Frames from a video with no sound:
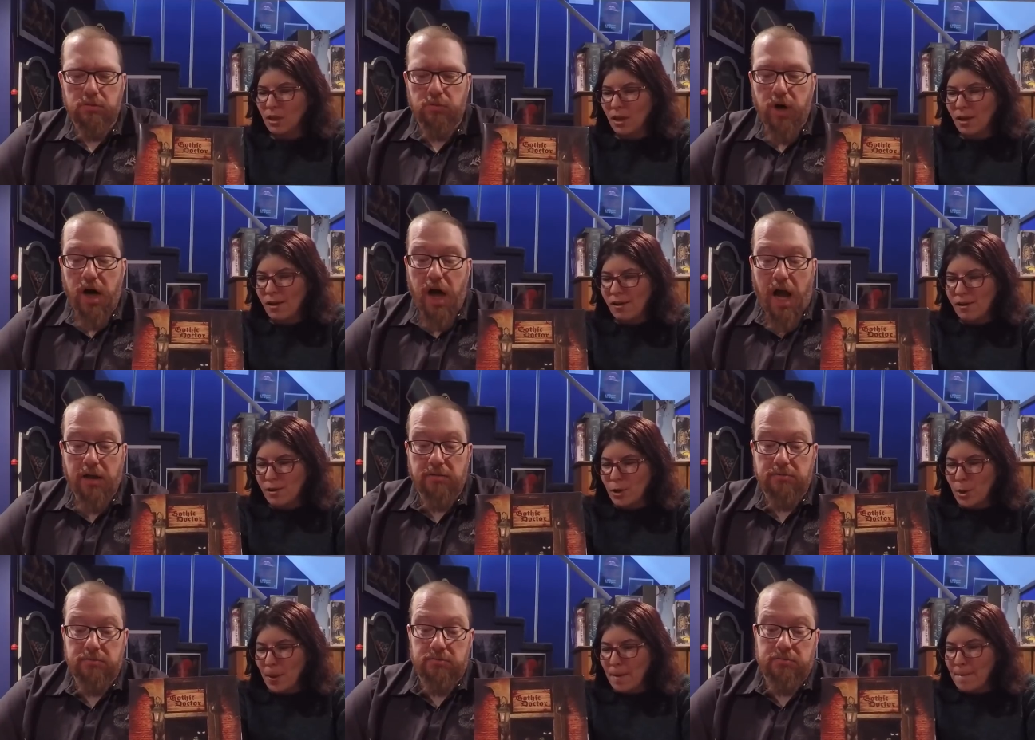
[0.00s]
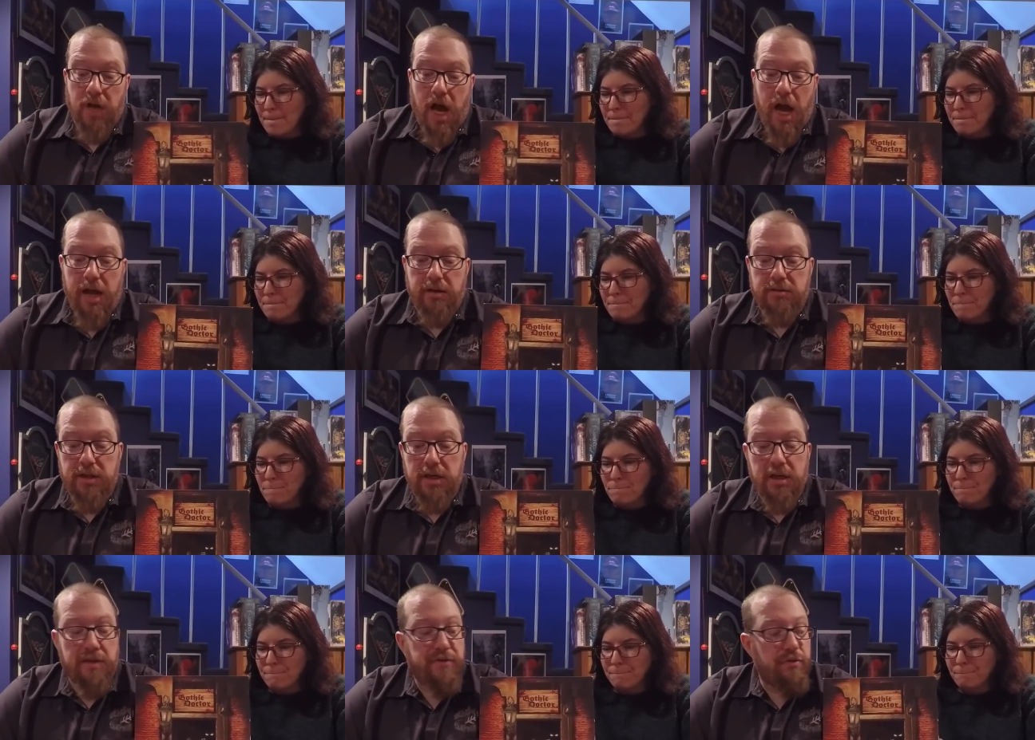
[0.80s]
Speaker 1: Well, I I
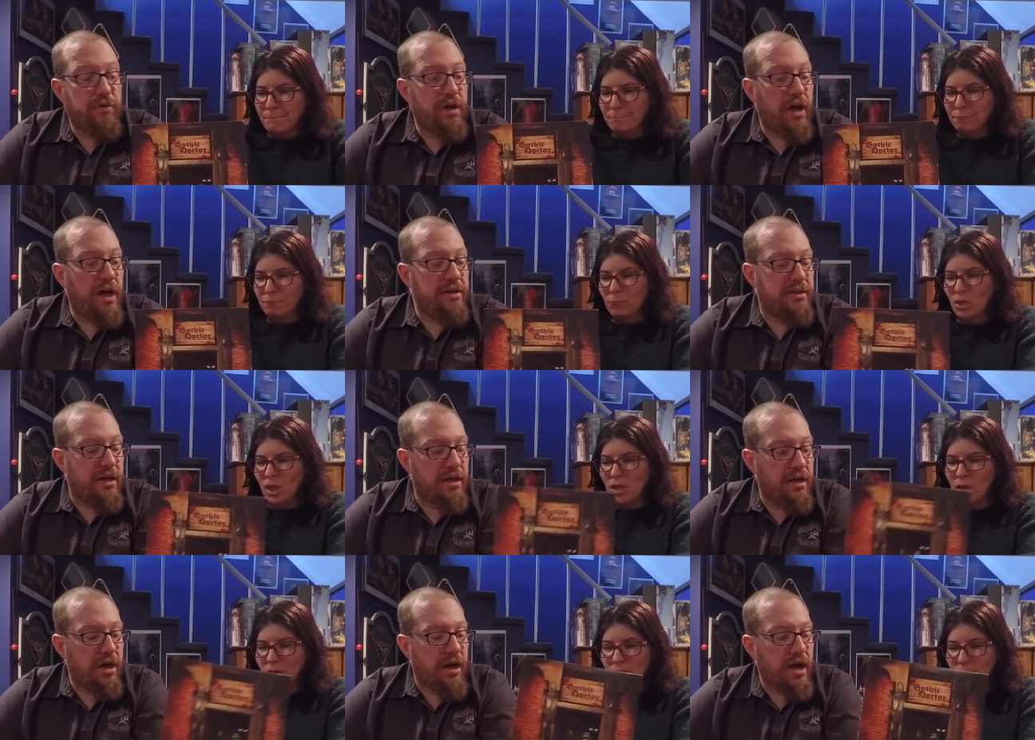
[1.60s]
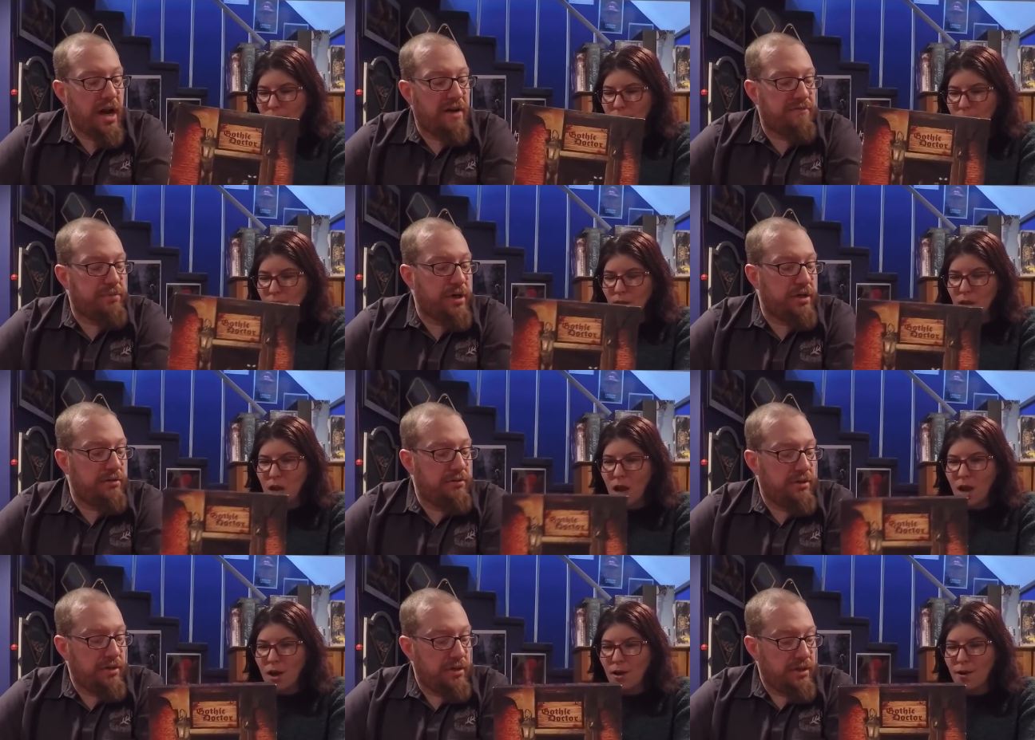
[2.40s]
didn't even realize it had gone out of print.
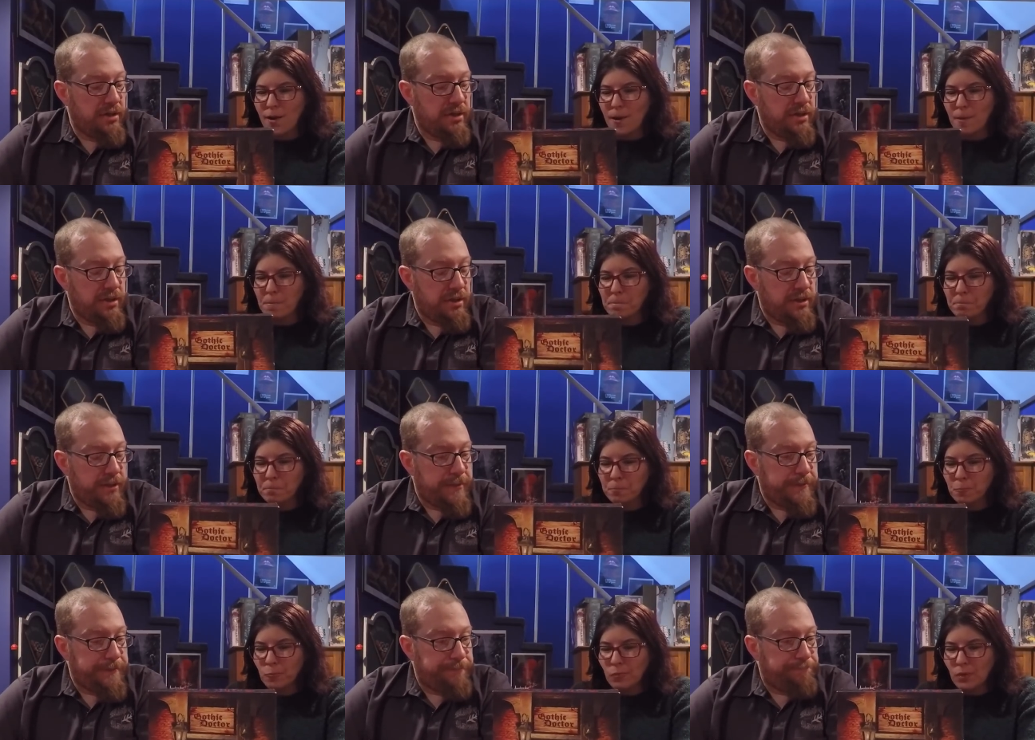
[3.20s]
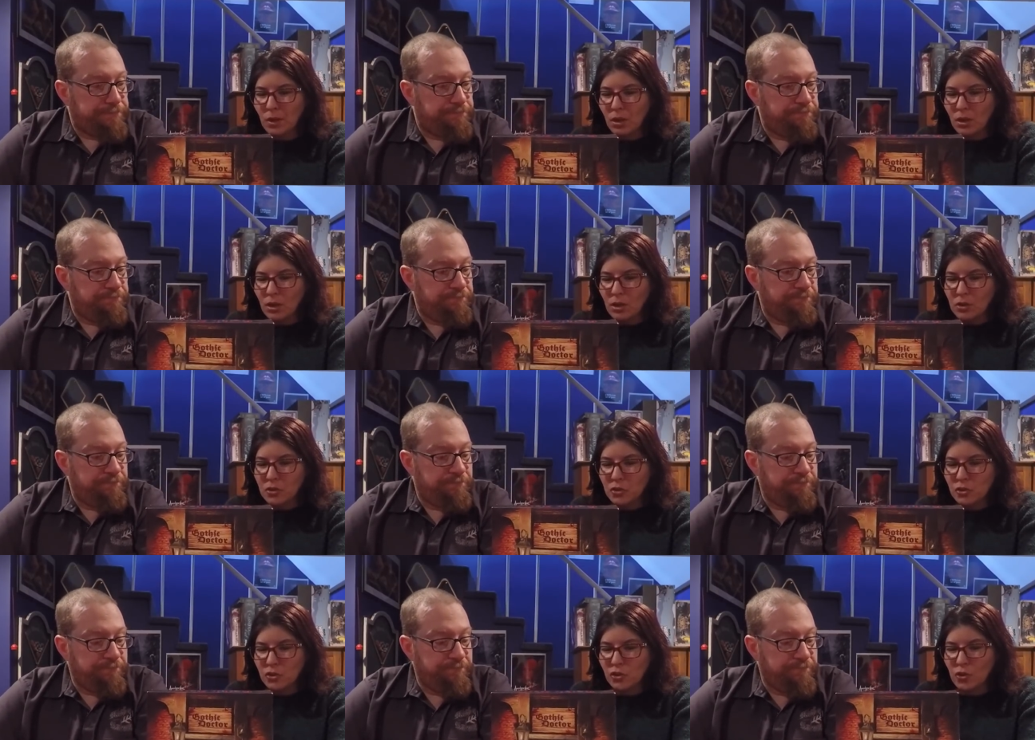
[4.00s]
Speaker 2: Um
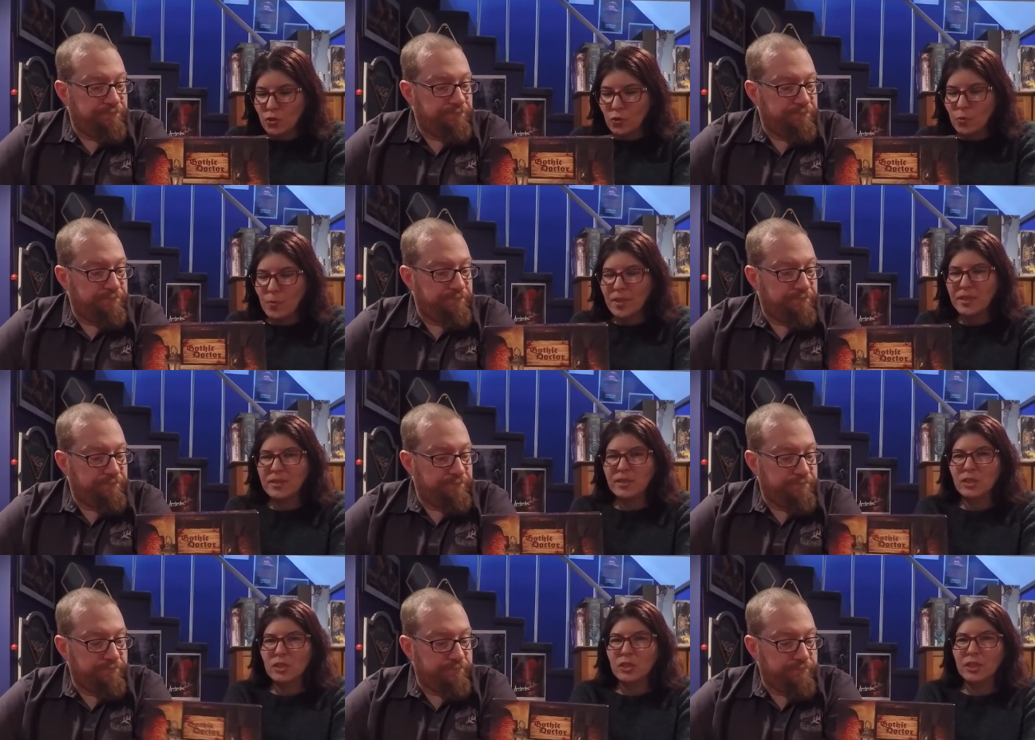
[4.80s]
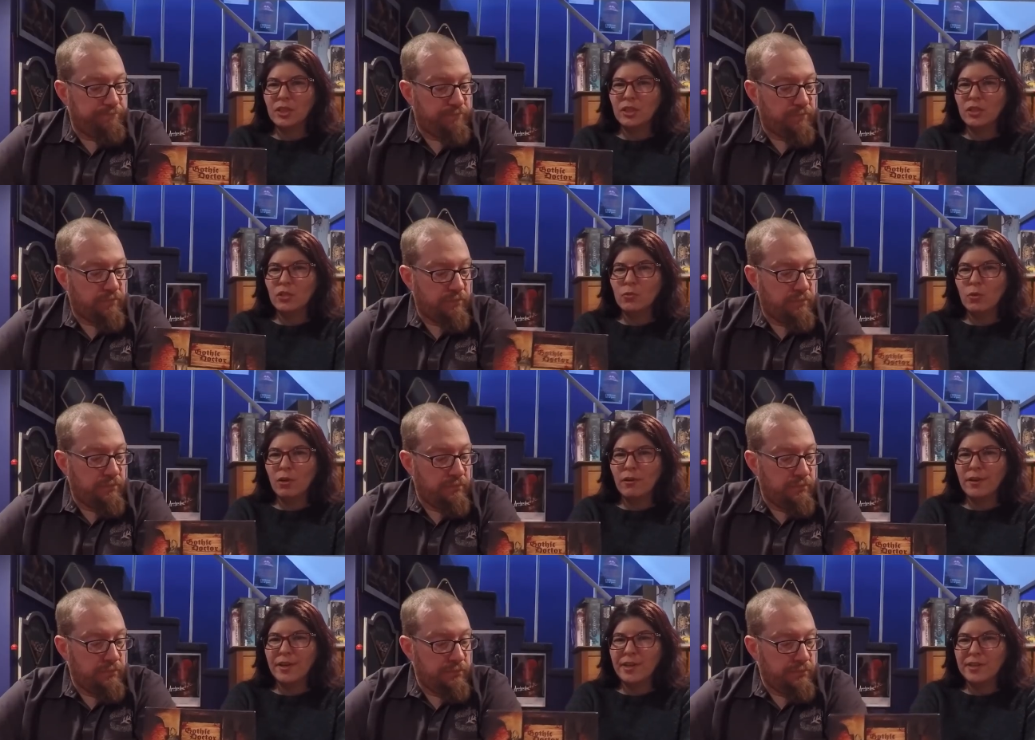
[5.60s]
so basically you
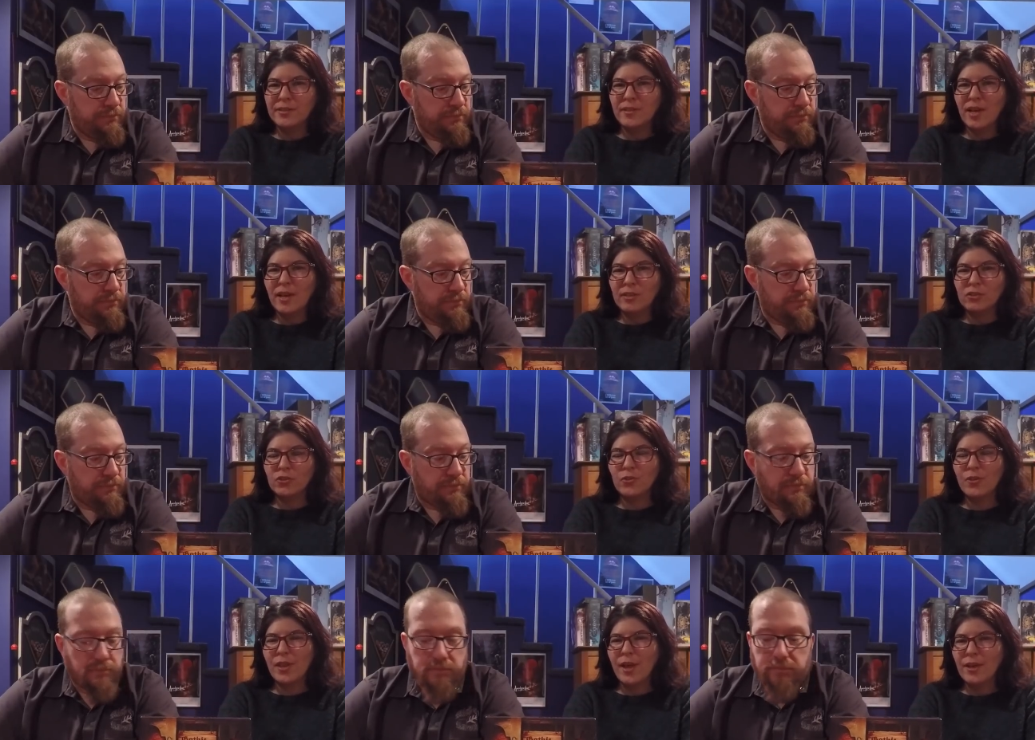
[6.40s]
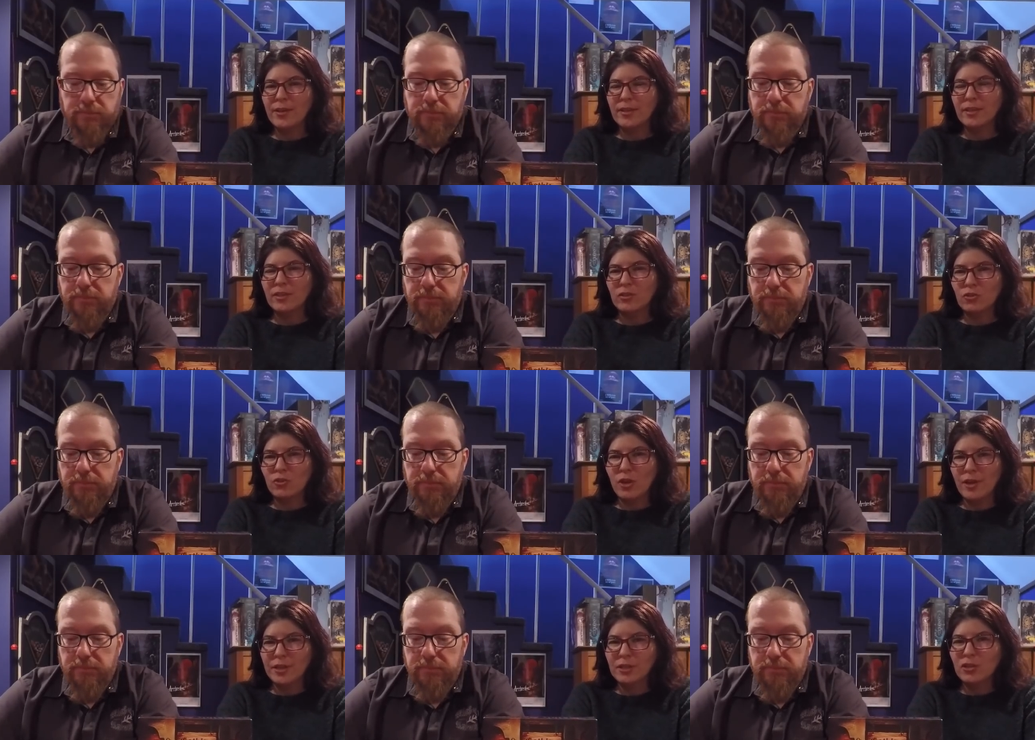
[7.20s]
are a doctor that is
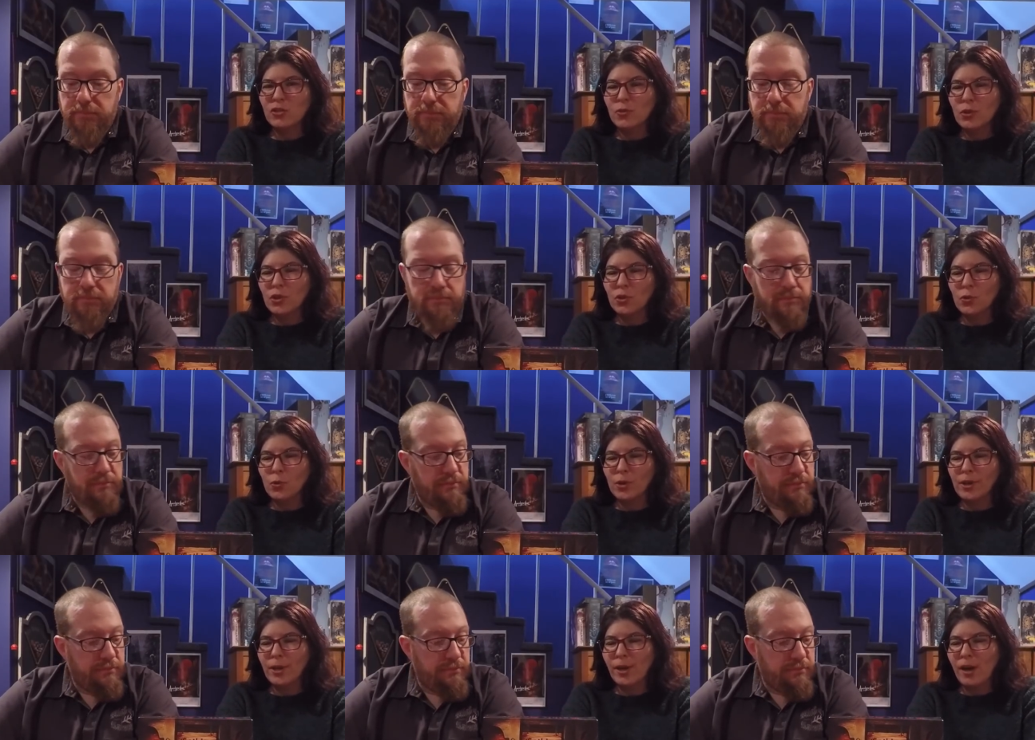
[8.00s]
trying to cure